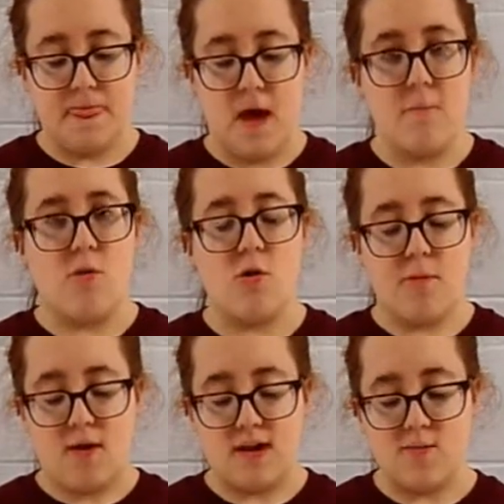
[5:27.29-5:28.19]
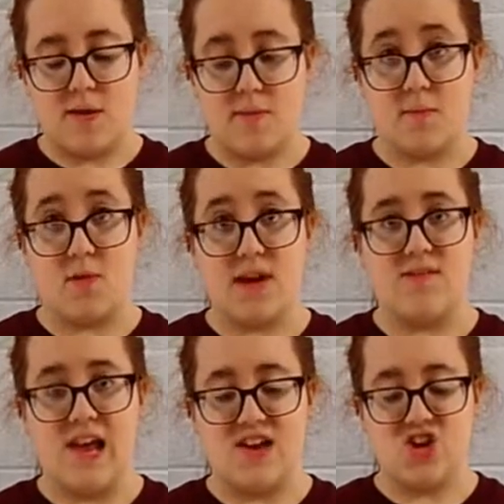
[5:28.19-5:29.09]
poor pregnant women were given
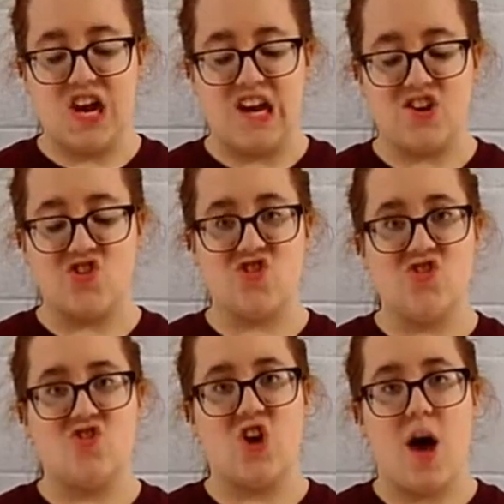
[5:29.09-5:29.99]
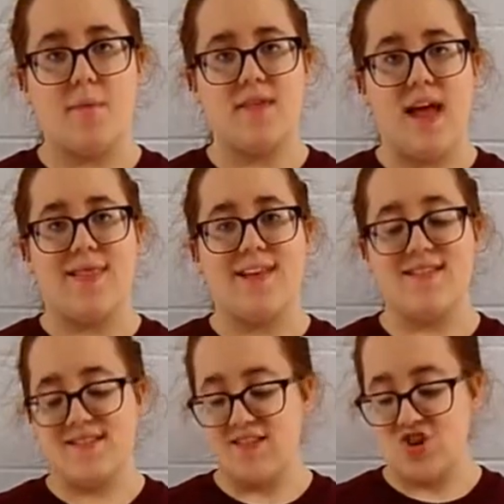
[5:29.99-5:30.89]
education, jobs, and
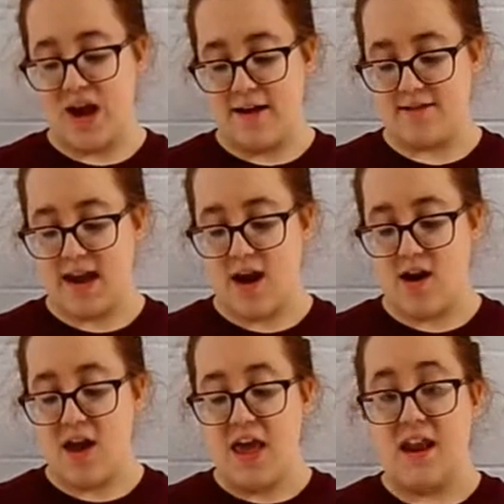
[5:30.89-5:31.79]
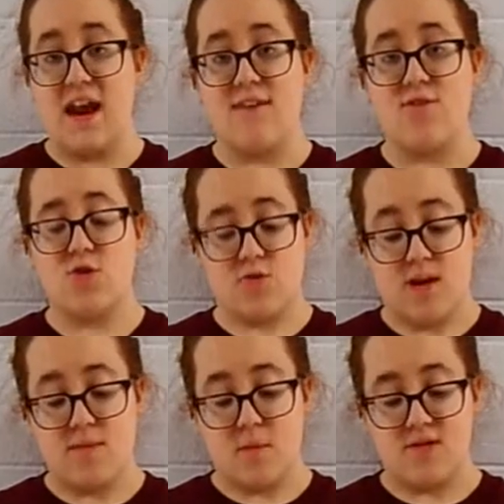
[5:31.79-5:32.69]
lessons in childcare in an effort to
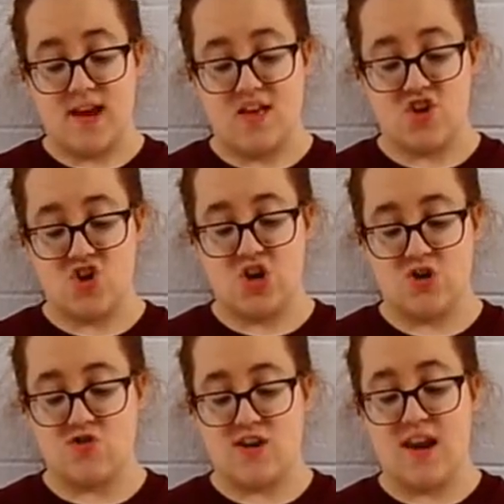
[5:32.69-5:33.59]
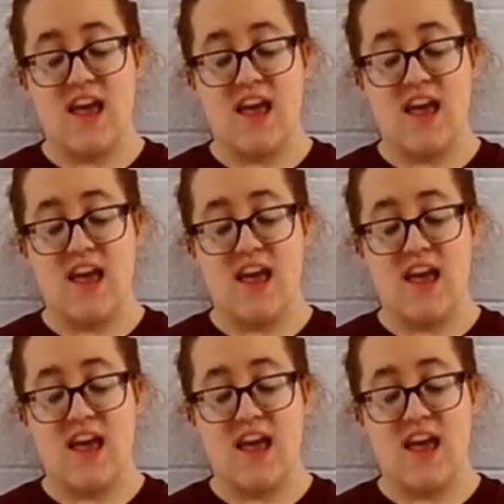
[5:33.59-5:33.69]
raise more intelligent children.